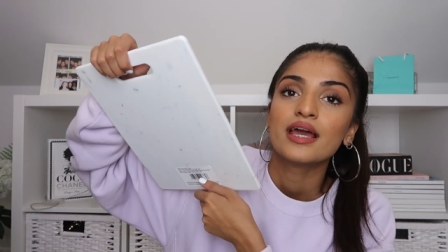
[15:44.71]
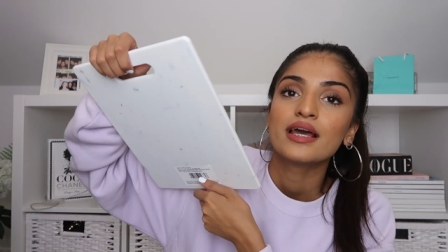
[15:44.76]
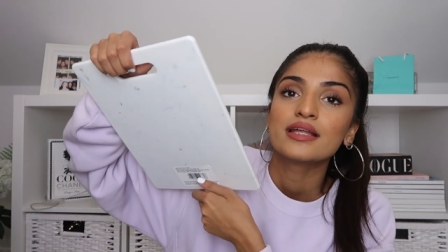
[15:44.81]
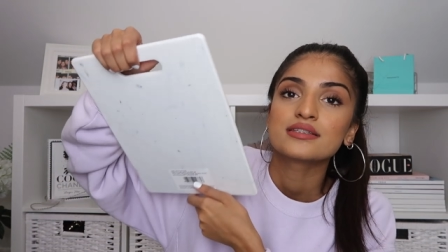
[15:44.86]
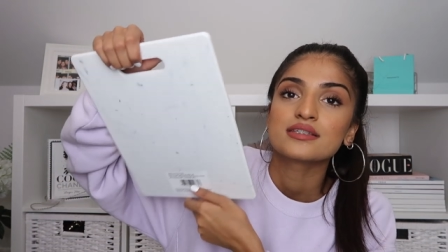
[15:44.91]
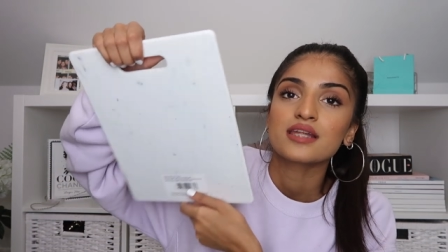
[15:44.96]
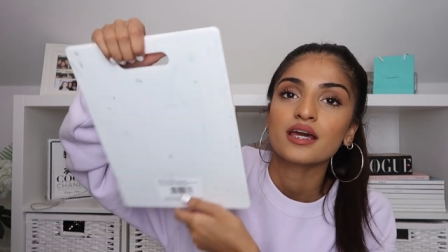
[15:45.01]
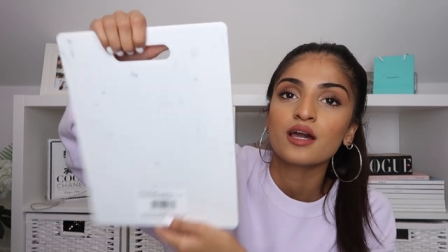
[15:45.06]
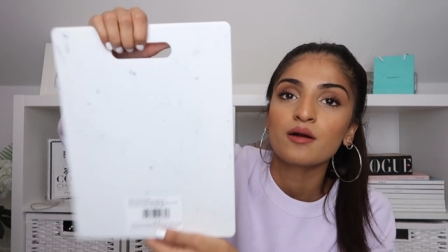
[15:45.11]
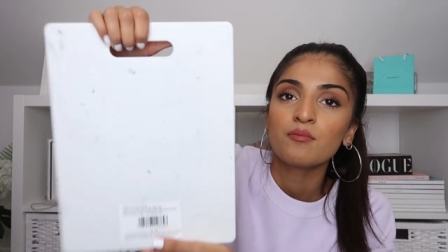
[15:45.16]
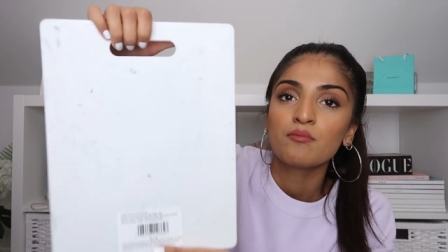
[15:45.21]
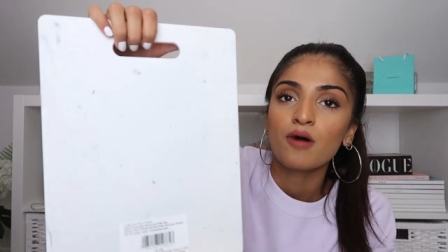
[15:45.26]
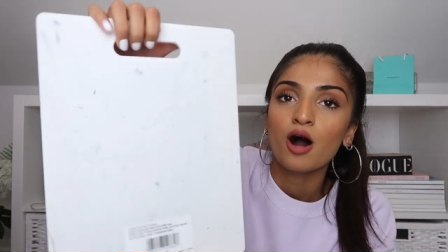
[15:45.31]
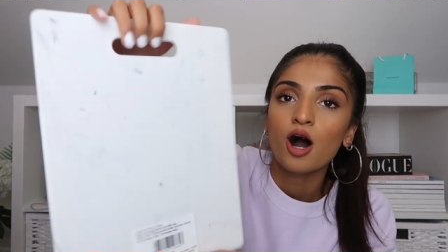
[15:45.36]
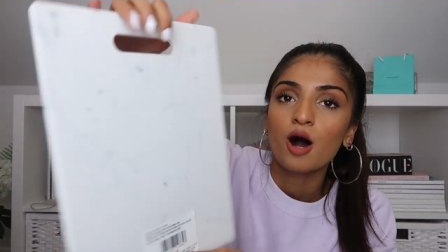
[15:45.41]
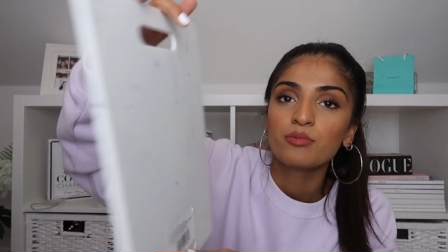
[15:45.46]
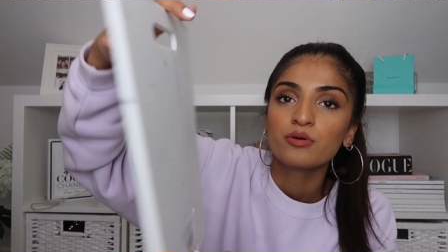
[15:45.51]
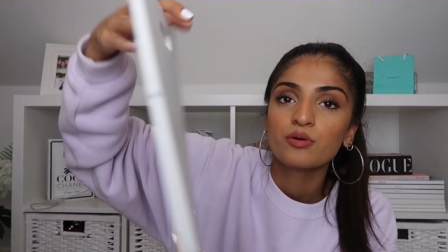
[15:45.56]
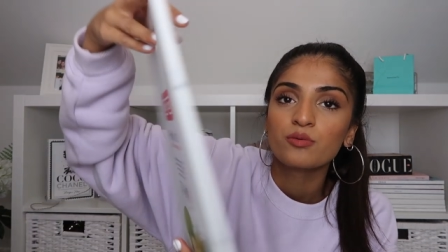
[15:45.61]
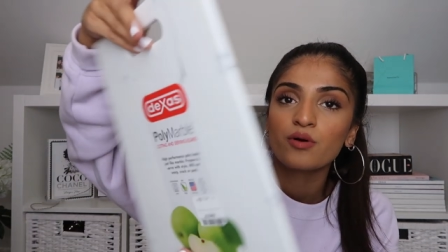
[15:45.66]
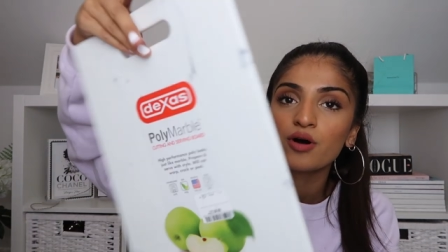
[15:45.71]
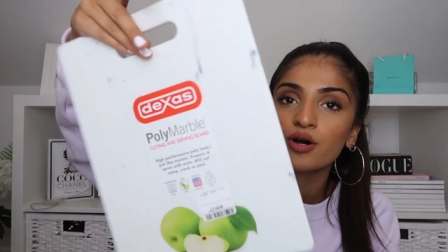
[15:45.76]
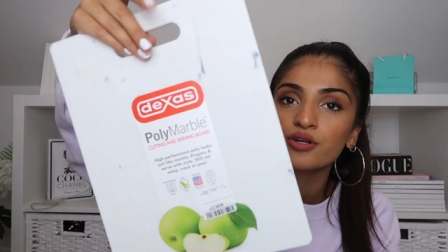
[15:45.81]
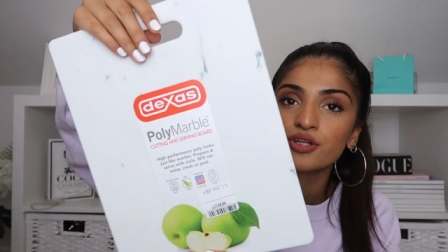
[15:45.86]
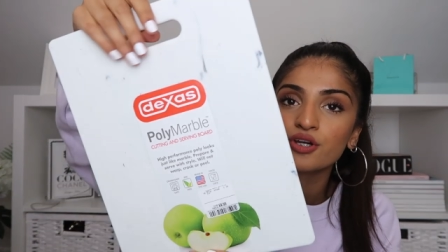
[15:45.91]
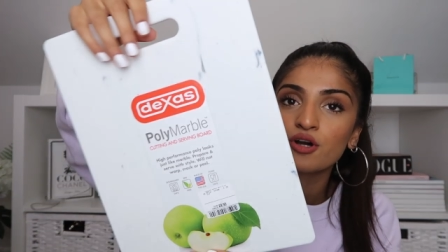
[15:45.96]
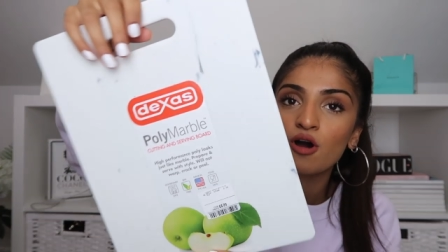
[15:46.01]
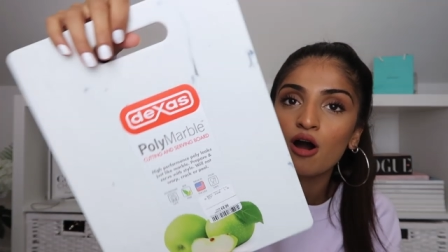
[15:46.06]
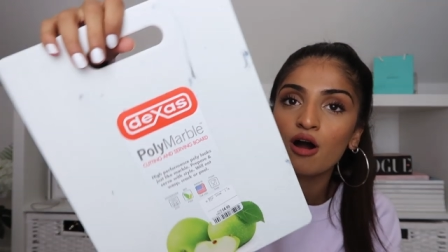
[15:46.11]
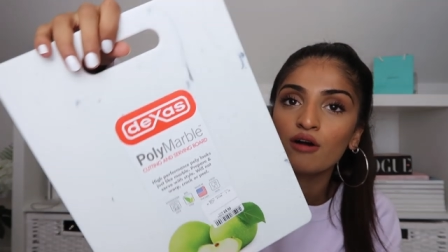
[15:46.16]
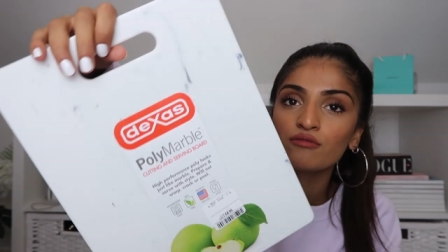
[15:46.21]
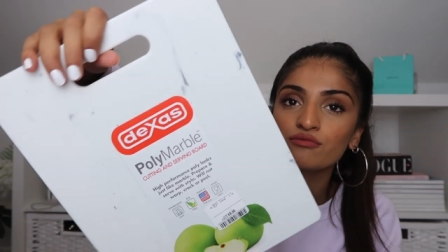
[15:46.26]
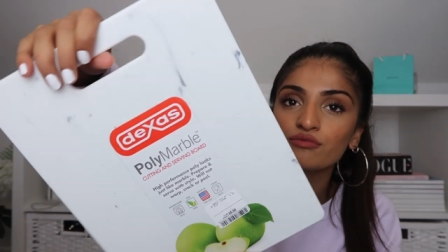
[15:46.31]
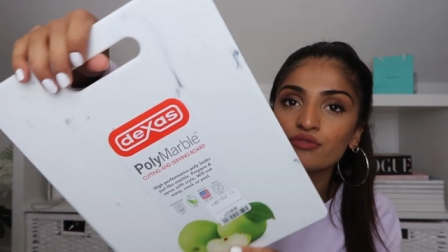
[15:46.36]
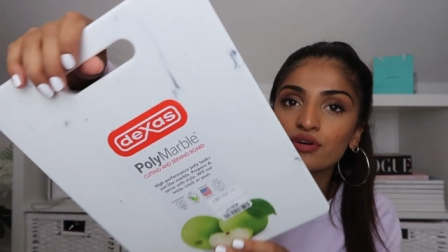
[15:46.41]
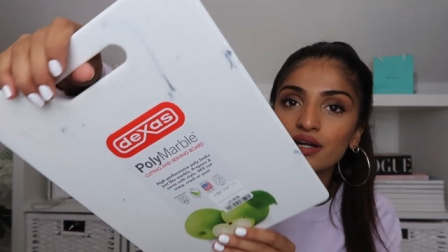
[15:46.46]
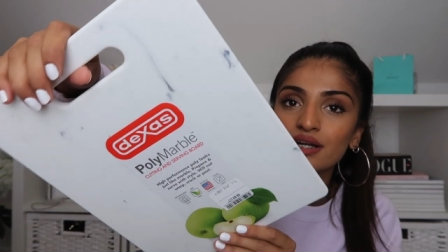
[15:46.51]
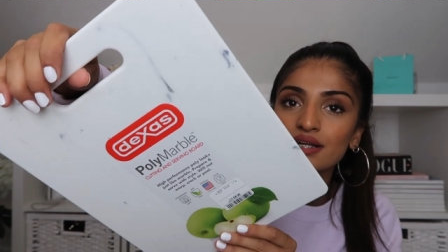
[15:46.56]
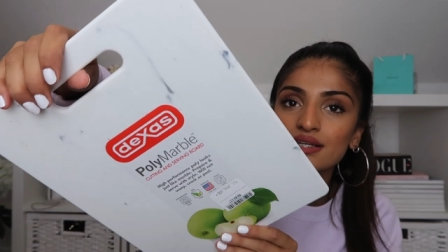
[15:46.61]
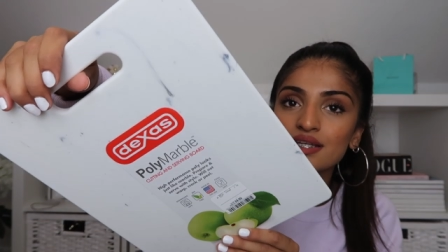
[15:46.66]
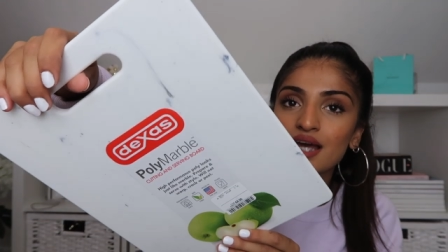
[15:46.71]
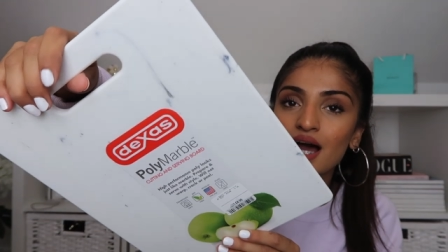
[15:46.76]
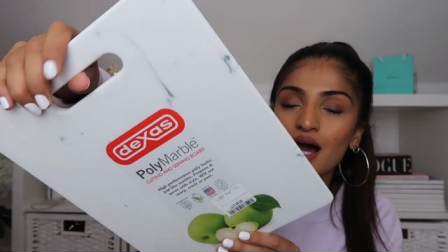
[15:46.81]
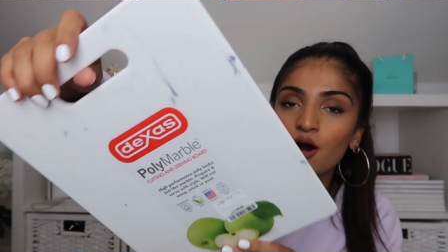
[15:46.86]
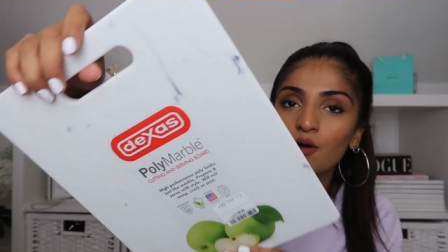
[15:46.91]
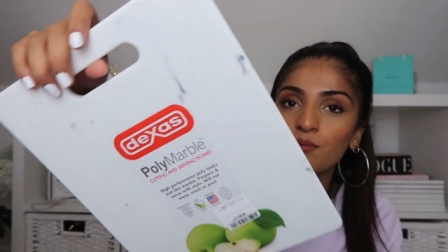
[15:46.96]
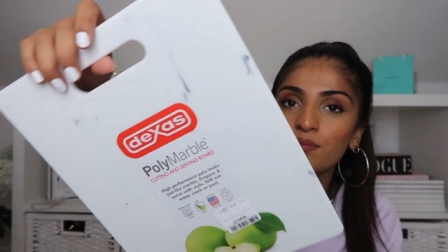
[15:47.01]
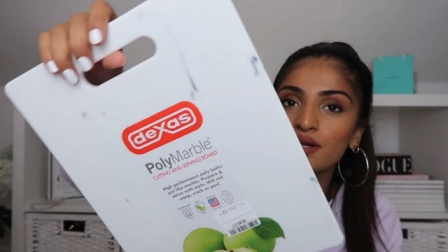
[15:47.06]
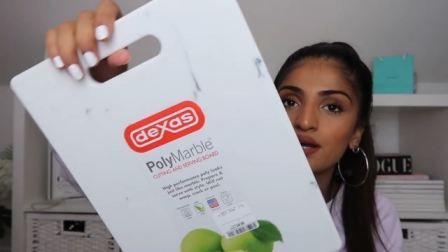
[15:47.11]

It's like a marble one. You can't really tell,